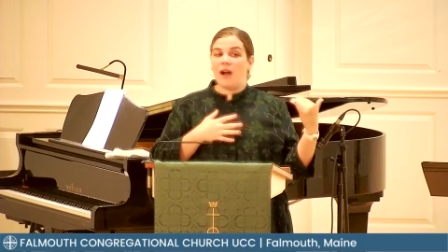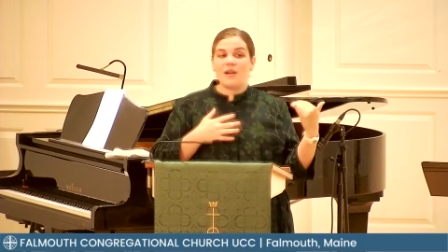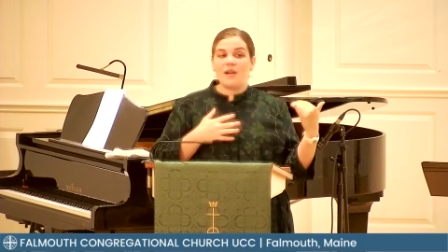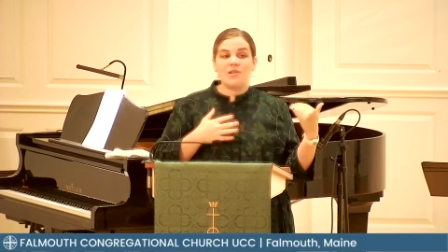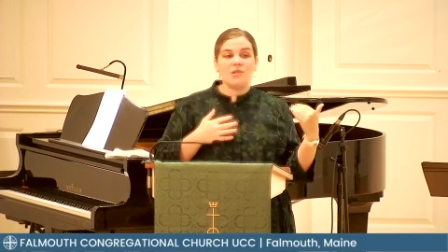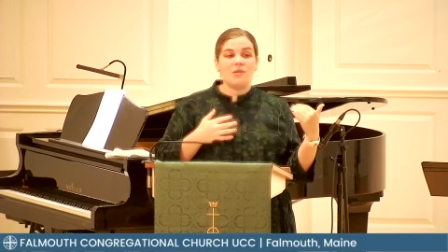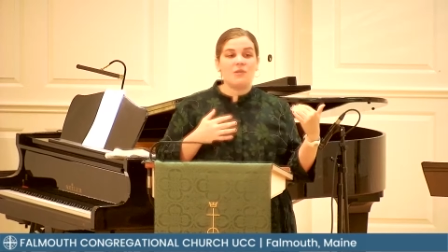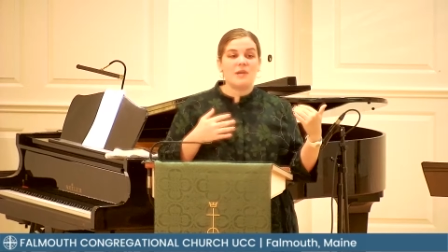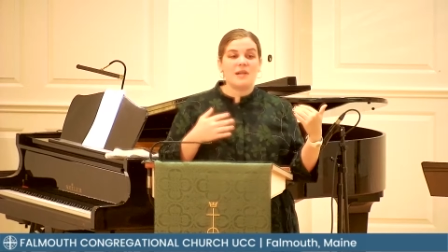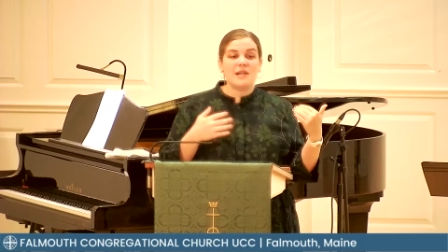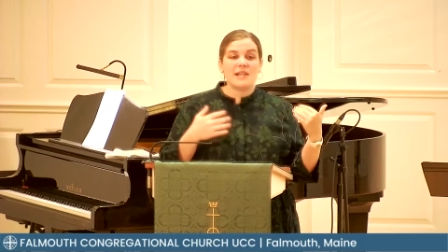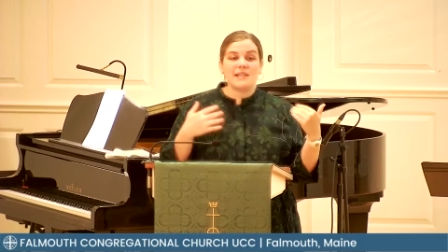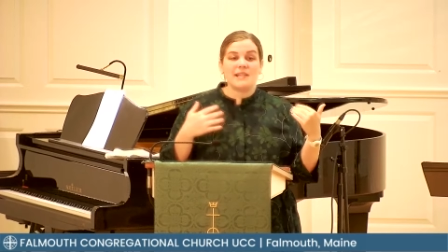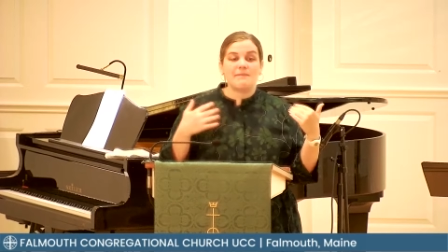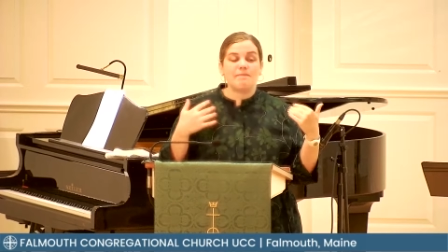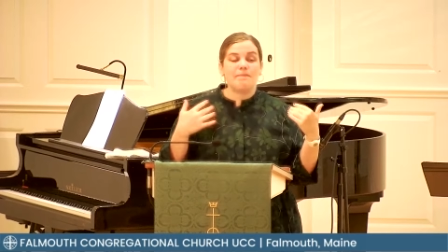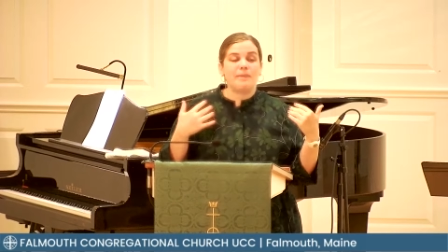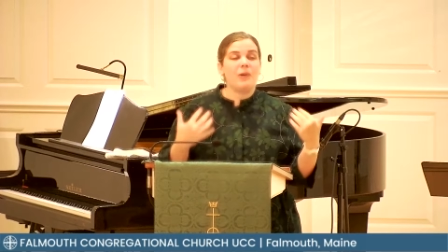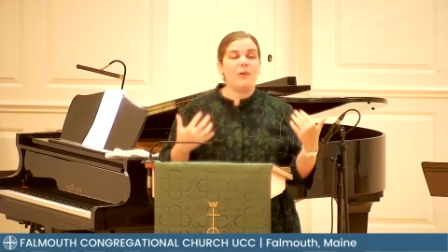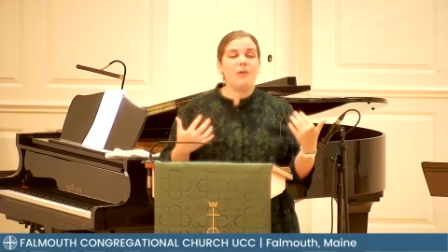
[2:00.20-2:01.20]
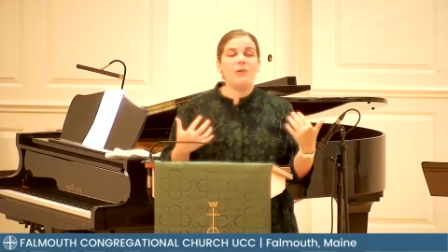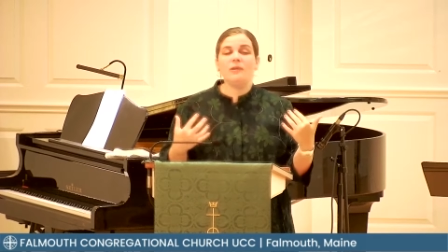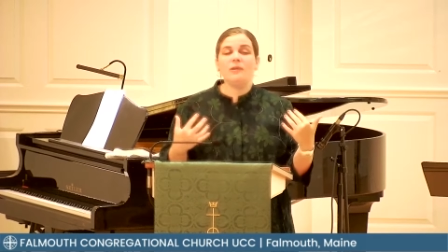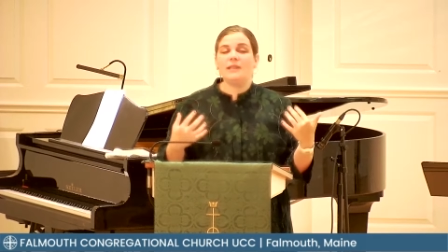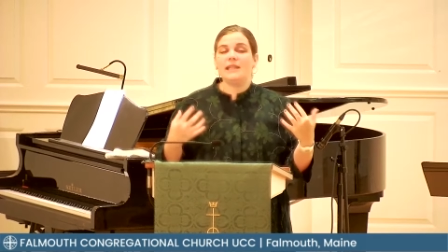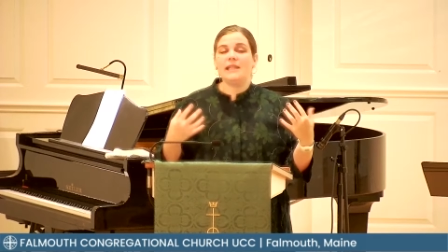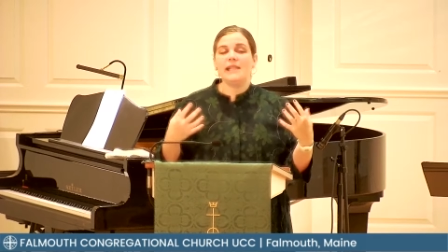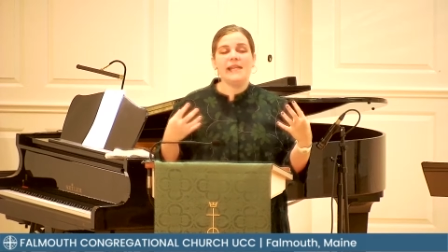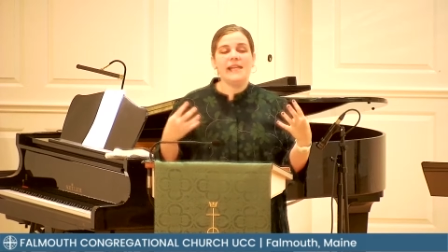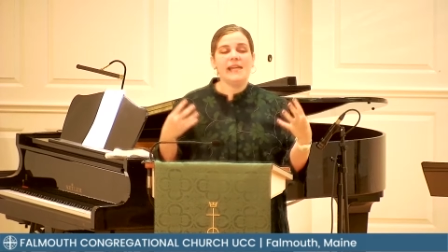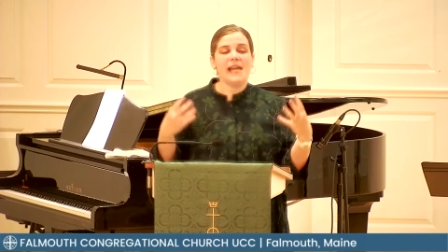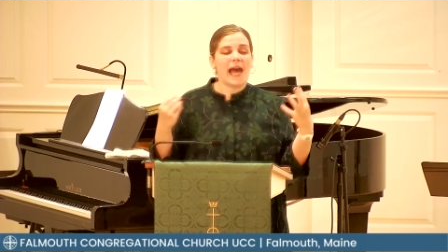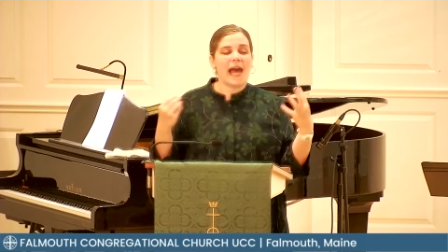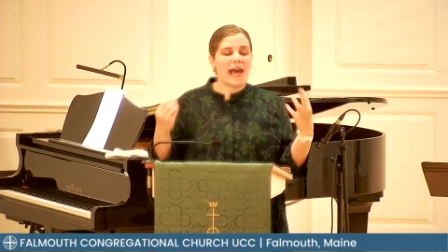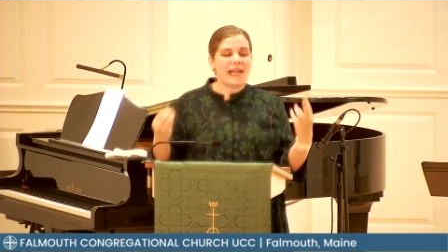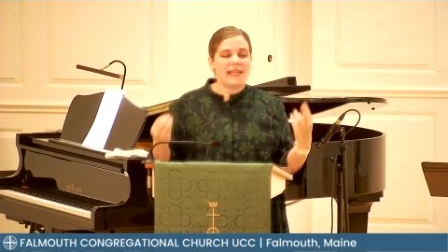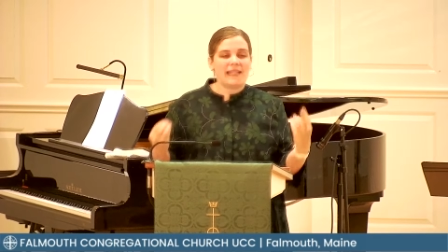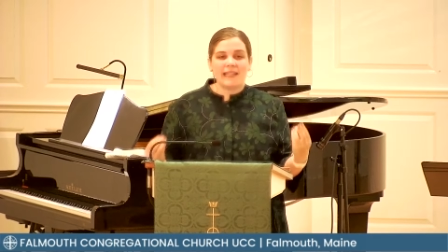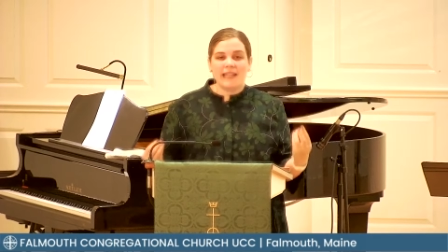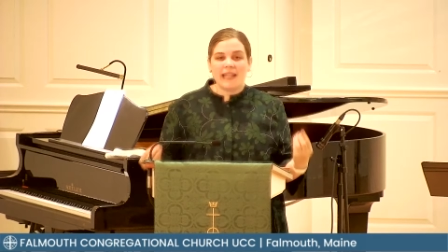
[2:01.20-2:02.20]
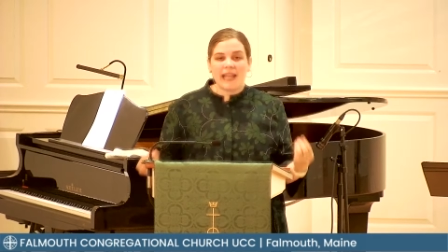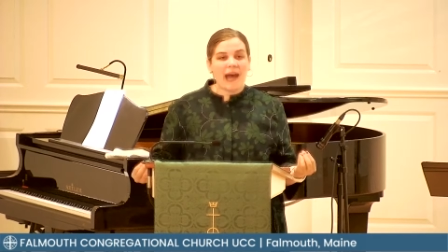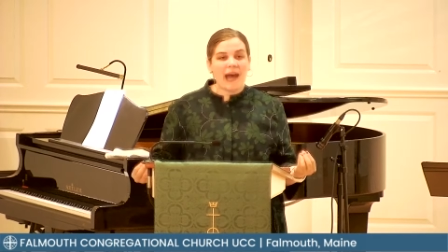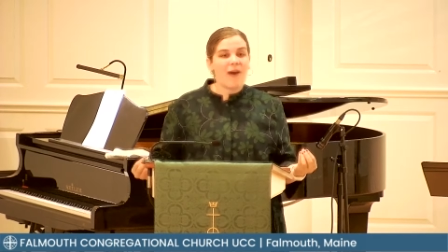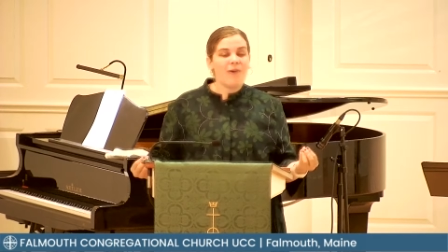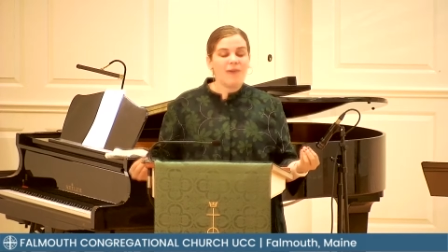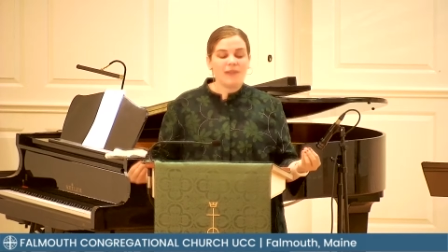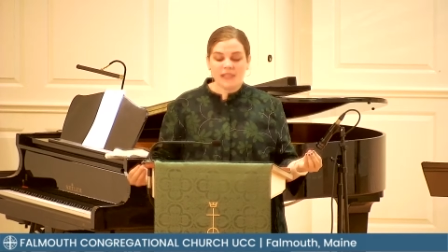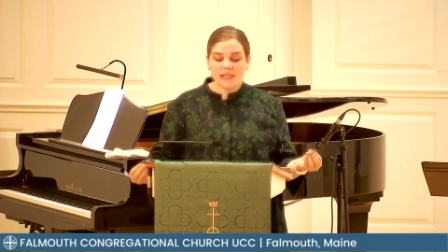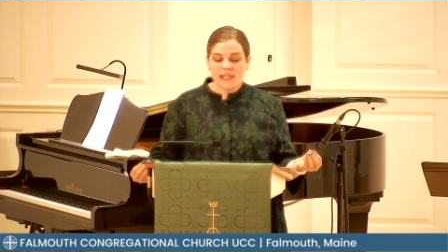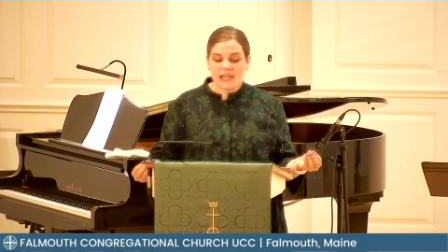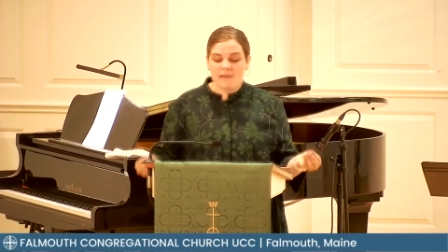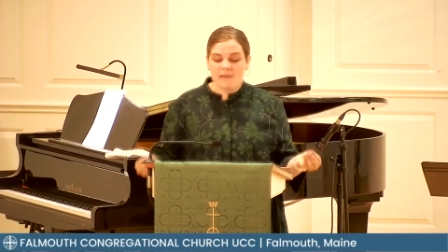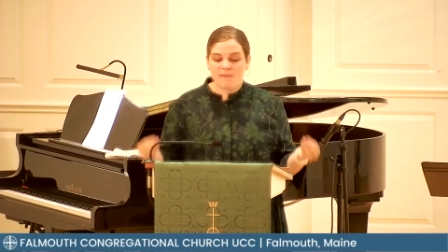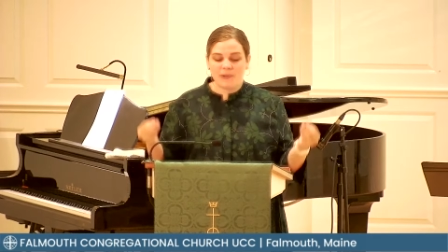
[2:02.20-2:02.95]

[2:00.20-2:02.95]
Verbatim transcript: doors boldly and loudly